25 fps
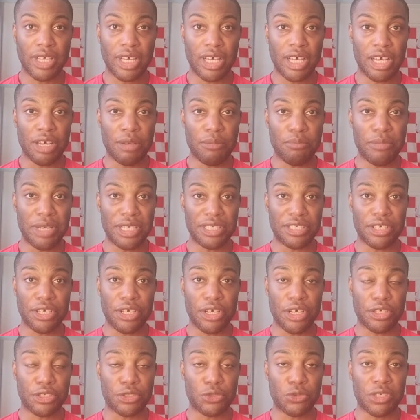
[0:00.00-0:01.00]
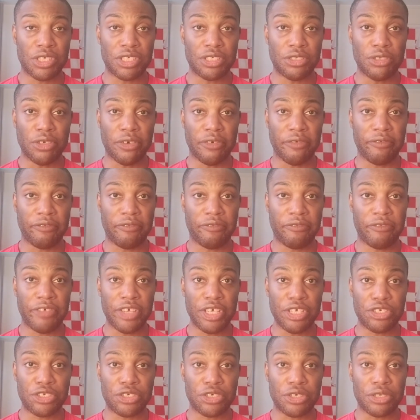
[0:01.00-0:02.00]
Mesut Özil has not
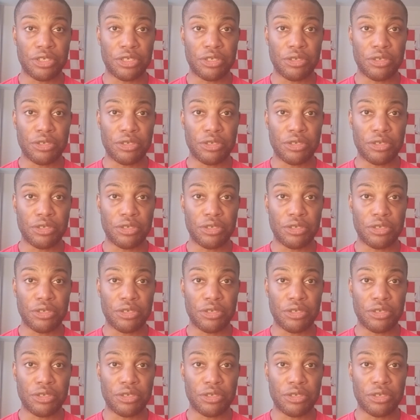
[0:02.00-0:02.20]
featured